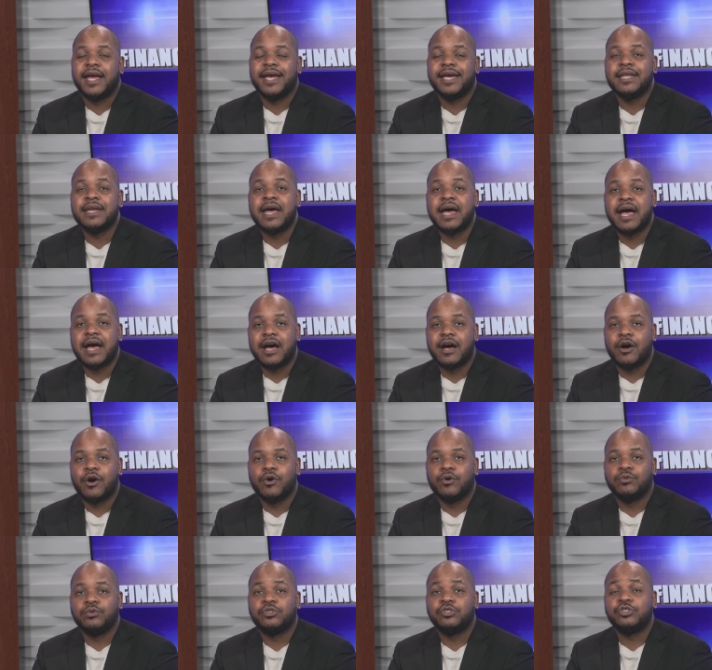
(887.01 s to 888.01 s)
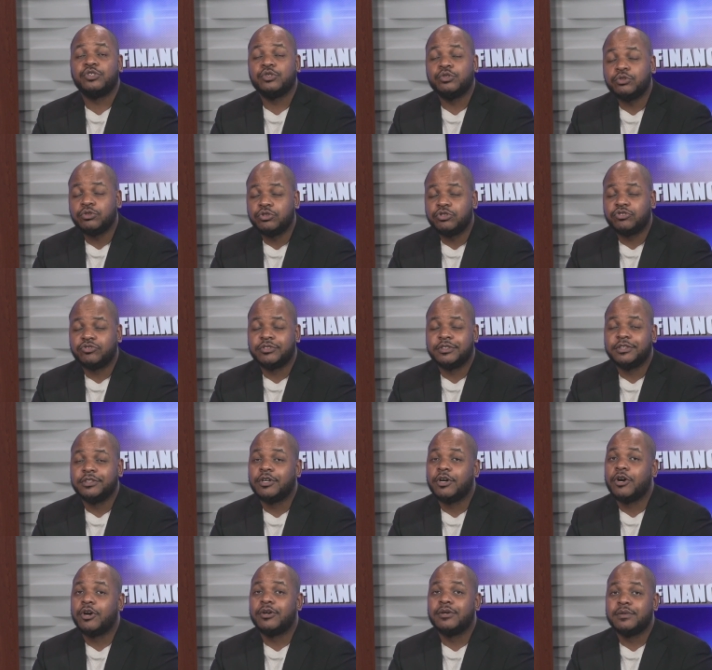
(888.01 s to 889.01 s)
and how children
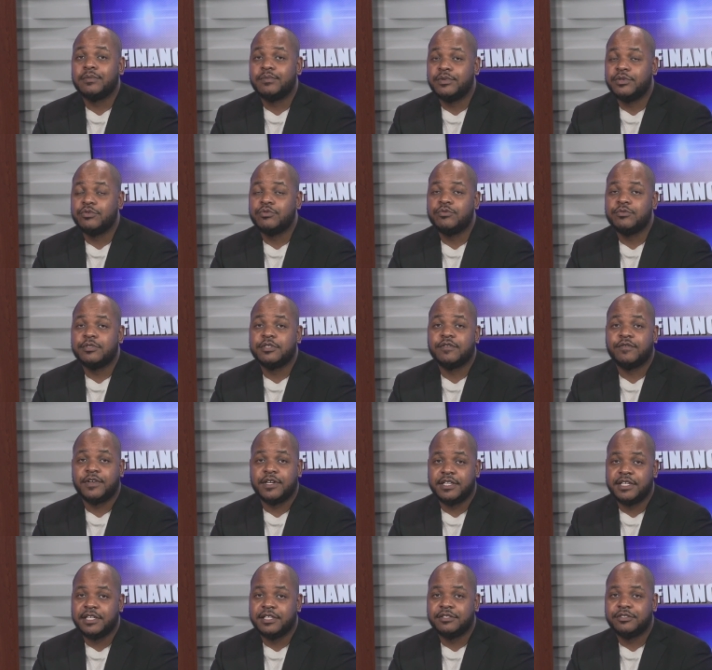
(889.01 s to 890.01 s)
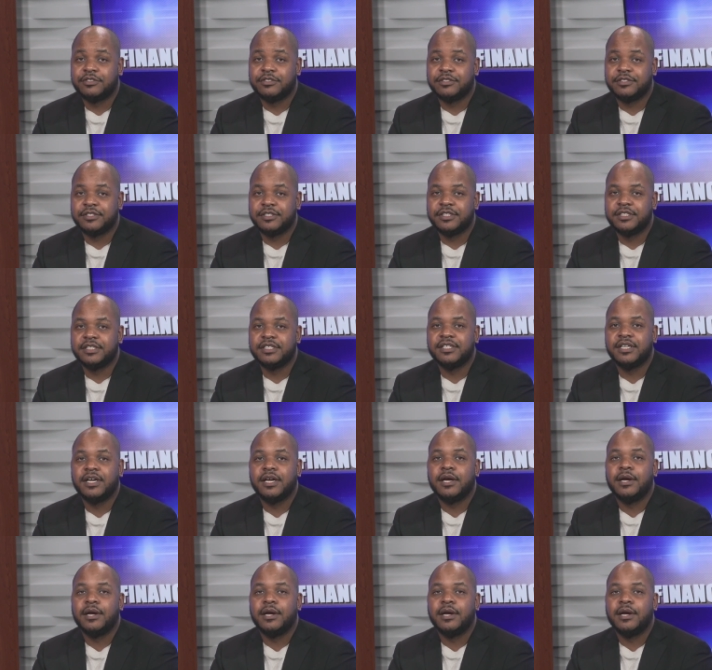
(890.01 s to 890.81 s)
are abused financially